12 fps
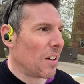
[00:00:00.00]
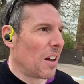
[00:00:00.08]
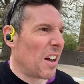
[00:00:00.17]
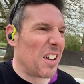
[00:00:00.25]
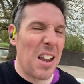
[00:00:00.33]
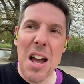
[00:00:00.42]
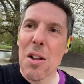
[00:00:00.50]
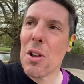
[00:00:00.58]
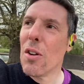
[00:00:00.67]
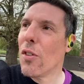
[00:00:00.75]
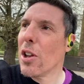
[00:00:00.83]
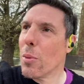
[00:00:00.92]
and how
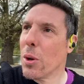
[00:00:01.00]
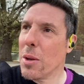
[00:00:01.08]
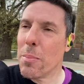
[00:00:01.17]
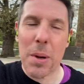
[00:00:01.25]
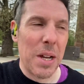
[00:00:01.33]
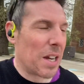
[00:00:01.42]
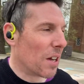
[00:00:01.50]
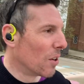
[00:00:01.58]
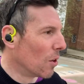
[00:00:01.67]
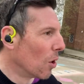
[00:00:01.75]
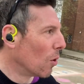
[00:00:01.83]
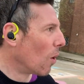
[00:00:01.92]
lovely would it be
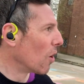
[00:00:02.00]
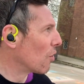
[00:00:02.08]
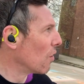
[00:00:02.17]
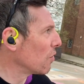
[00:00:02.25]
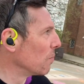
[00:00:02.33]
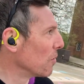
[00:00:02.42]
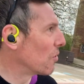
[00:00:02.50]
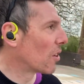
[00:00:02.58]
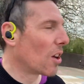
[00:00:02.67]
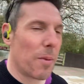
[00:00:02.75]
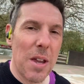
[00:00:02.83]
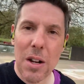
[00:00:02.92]
one Christmas to
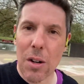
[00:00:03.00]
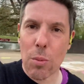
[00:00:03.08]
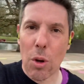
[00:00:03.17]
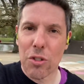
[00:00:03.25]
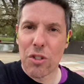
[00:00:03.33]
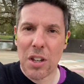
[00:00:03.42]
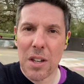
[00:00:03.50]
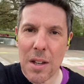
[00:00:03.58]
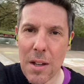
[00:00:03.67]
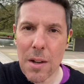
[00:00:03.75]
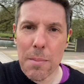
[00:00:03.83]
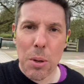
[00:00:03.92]
come here and watch
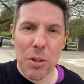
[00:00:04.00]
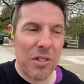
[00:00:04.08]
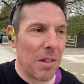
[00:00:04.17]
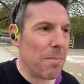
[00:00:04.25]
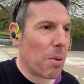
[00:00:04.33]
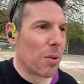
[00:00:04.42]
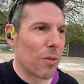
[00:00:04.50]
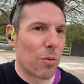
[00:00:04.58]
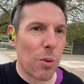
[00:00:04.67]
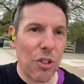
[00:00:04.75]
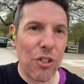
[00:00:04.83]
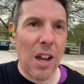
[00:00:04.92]
Puss in Boots
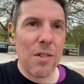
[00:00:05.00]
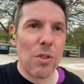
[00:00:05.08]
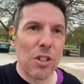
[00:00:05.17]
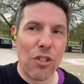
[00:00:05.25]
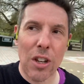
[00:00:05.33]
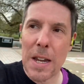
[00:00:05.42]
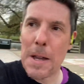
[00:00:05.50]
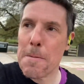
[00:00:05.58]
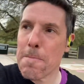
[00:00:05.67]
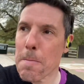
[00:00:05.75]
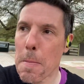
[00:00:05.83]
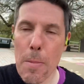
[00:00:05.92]
with Shane Ritchie.
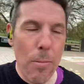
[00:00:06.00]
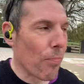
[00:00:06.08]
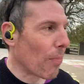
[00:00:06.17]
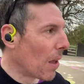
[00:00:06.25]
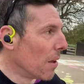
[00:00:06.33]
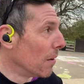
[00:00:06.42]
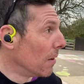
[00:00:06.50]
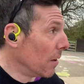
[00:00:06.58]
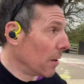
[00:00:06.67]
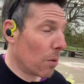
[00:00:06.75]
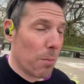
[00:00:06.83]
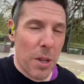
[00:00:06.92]
It
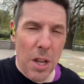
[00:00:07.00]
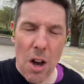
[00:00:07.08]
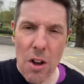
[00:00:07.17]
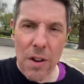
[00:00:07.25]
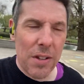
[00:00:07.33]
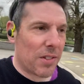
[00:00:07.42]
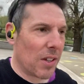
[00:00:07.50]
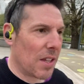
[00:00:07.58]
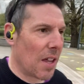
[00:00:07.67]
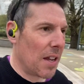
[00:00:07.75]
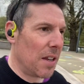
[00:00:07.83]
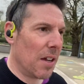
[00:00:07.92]
wouldn't be the RSC
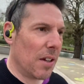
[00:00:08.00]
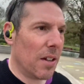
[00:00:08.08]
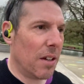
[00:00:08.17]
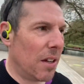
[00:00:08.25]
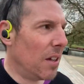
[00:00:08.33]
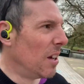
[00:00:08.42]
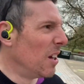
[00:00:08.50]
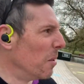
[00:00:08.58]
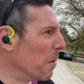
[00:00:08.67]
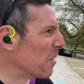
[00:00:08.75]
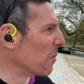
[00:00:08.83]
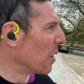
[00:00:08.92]
then, it'd
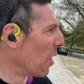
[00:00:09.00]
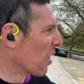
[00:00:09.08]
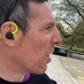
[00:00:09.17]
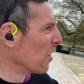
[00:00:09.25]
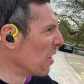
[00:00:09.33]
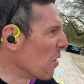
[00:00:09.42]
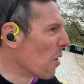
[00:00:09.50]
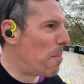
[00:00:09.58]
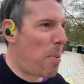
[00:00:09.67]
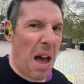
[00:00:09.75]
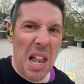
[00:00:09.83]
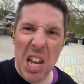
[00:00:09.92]
be something like, I don't know, the
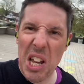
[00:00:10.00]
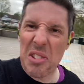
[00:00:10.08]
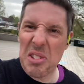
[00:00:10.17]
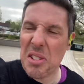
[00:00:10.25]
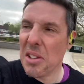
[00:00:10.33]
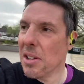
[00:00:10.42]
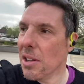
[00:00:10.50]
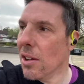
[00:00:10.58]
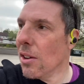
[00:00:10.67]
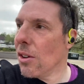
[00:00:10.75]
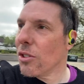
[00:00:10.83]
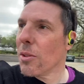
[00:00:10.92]
Palace,
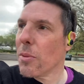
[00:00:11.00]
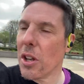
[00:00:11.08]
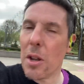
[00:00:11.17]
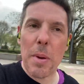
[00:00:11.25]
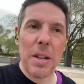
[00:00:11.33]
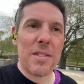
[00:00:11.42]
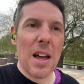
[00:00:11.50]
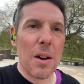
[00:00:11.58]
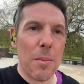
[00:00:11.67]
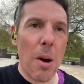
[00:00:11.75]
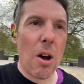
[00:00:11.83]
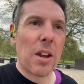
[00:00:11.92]
something a bit down
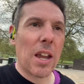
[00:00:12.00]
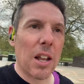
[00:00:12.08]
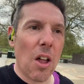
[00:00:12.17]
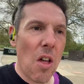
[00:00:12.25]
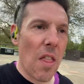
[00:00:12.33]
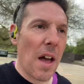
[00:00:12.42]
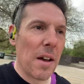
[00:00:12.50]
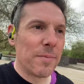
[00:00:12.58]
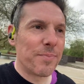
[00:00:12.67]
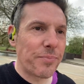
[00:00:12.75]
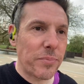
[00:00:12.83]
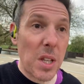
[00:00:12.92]
market like that,
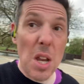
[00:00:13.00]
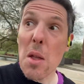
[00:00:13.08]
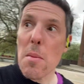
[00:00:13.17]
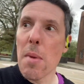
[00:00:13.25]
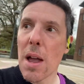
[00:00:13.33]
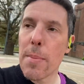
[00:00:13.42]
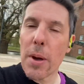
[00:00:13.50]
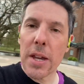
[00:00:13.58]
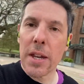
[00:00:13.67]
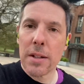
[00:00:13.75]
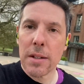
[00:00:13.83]
maybe.